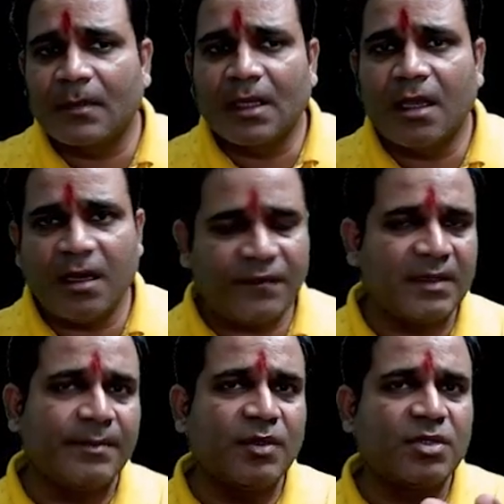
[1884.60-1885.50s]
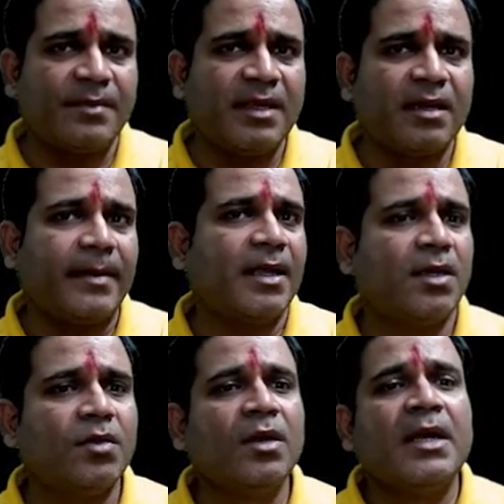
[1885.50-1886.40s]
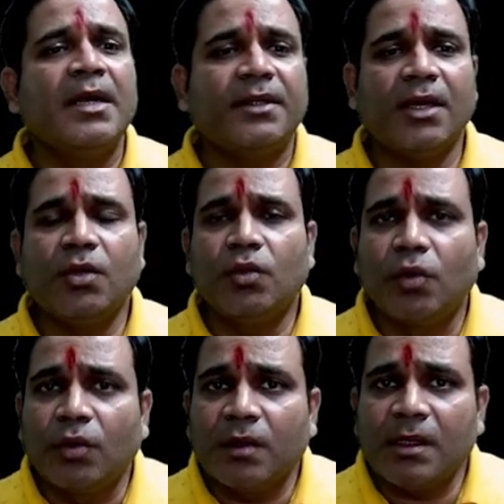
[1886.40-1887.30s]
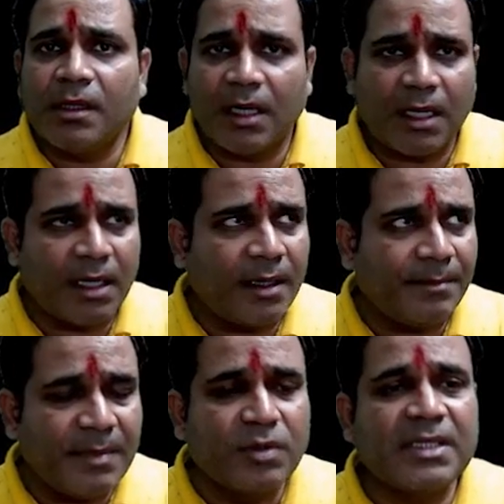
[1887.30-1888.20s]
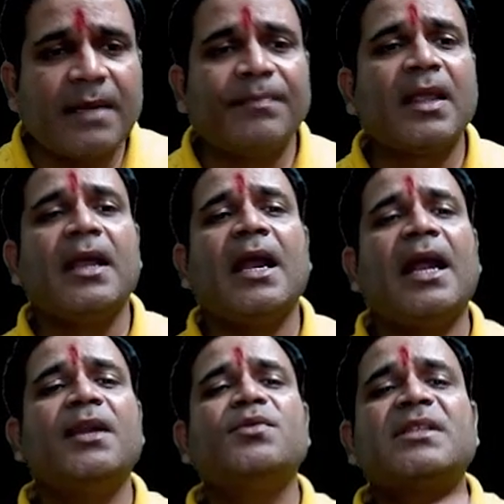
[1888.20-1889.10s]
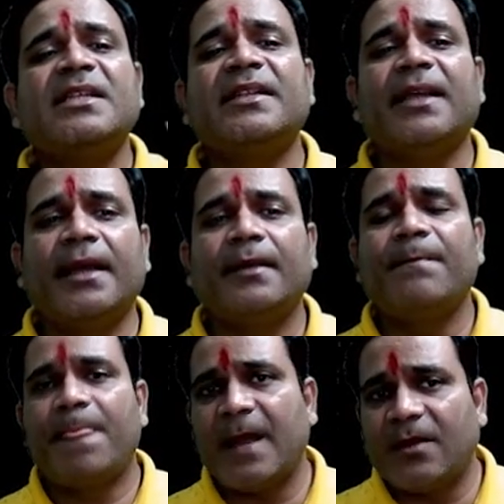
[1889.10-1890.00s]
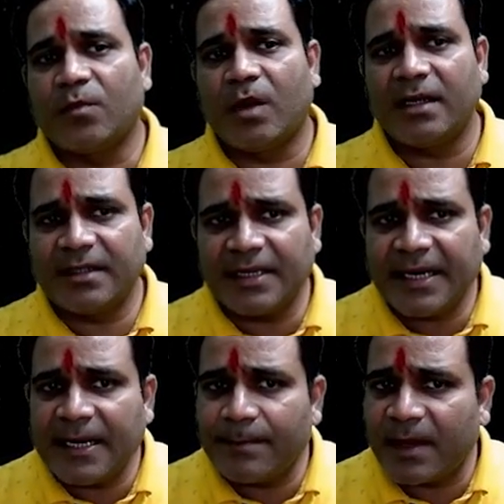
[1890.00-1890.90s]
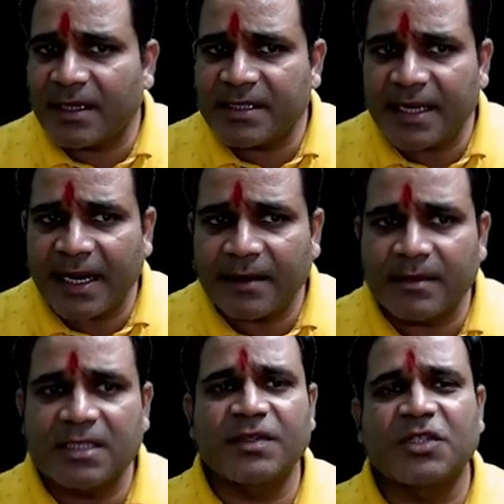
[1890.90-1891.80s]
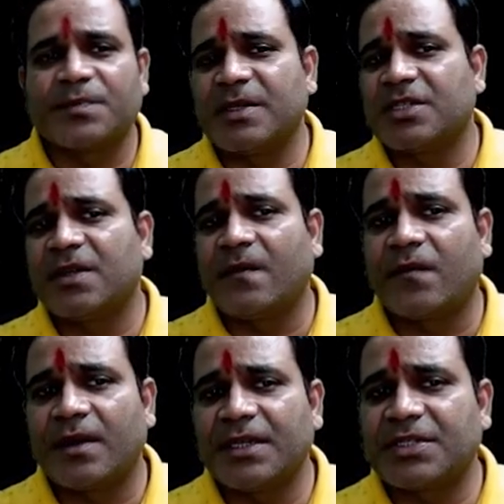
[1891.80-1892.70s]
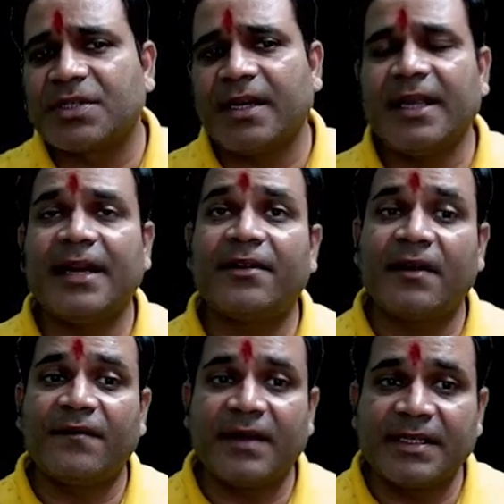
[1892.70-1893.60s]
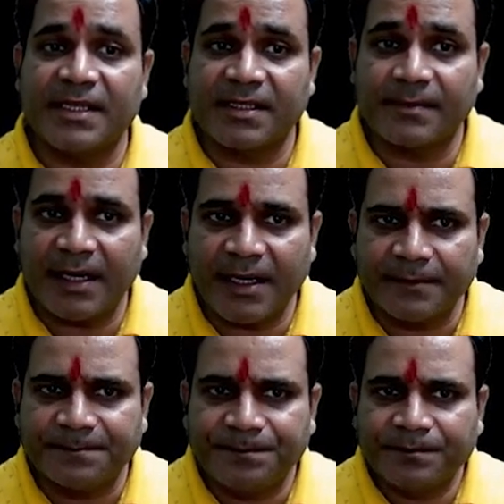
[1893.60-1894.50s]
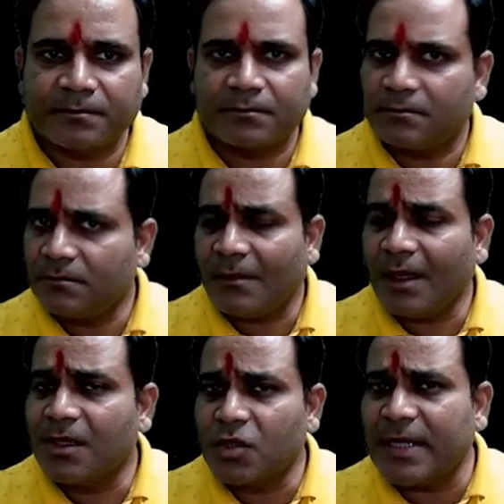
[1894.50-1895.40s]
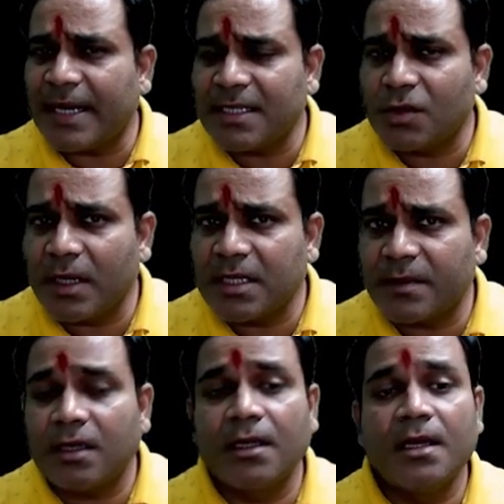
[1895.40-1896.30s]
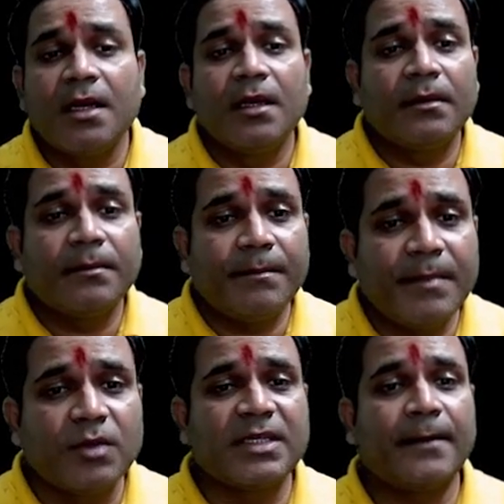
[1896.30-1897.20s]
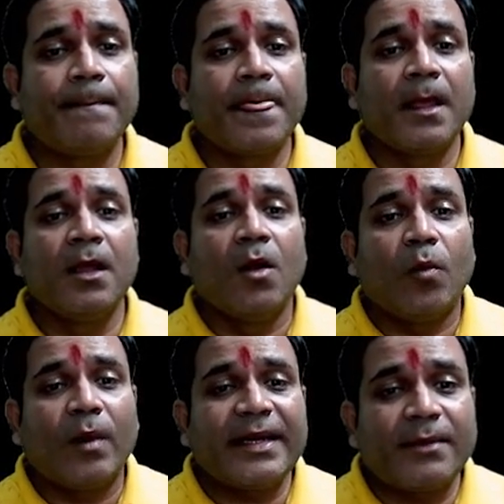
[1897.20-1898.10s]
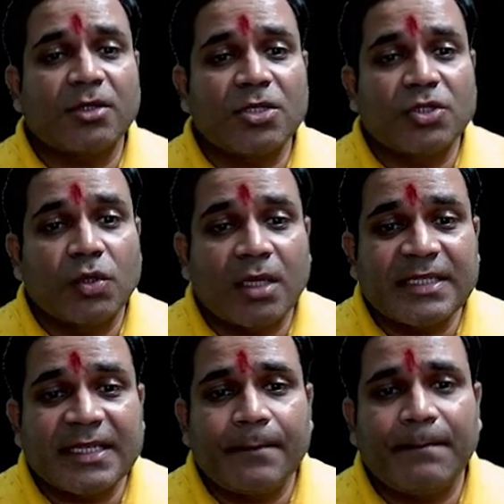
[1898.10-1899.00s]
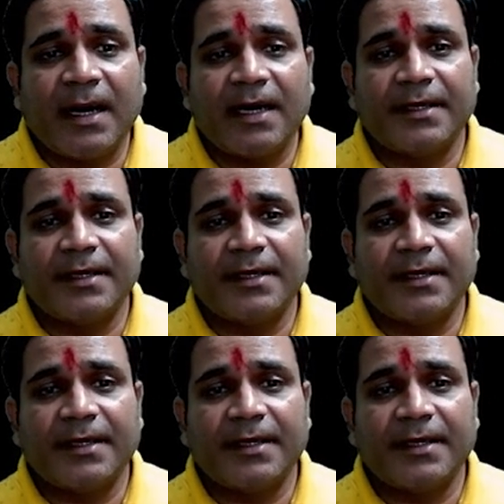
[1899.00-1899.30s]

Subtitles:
if in the museum nearby you, then you go museum and you see there that what the dead plants and animals which is preserved for study and references, my dear. So that is known as what? Museum. What about the zoological park?